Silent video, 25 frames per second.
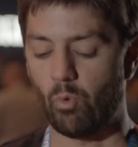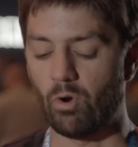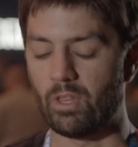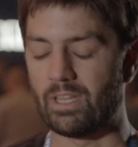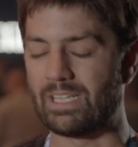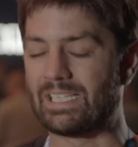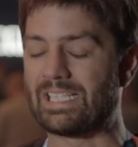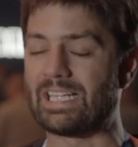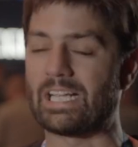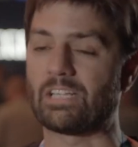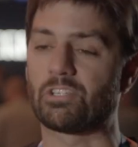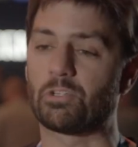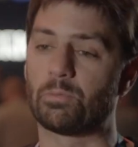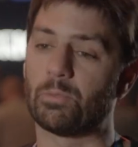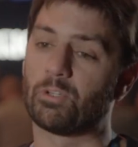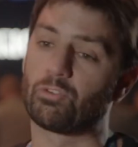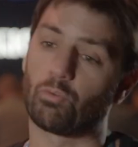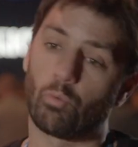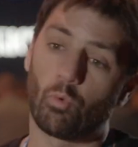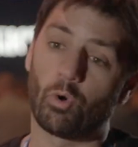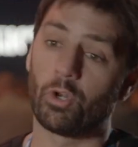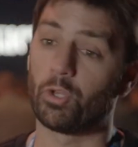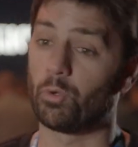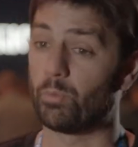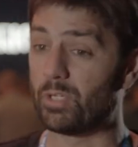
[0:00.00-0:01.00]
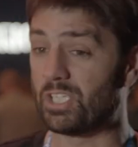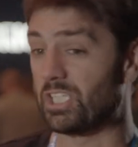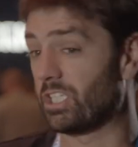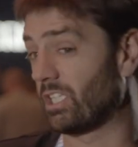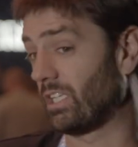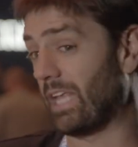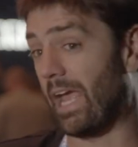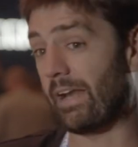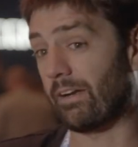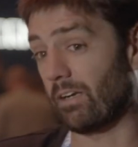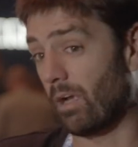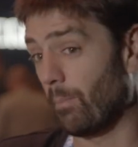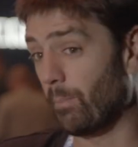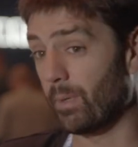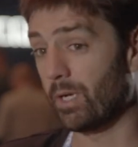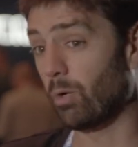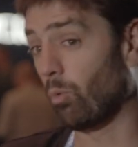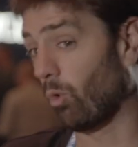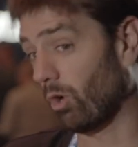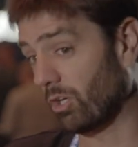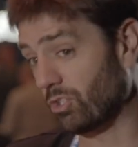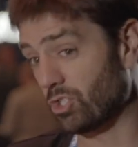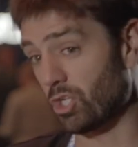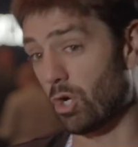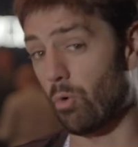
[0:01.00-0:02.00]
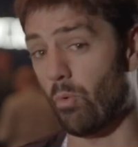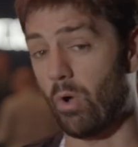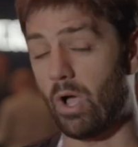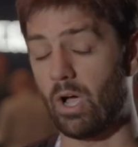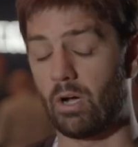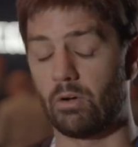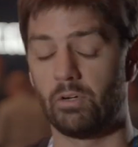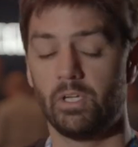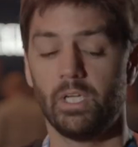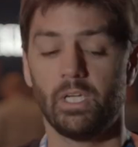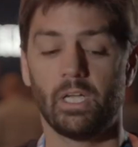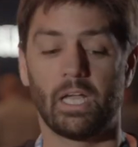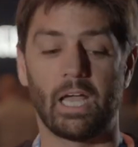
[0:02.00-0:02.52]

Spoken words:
one of the testaments to one of the reasons that company works so well.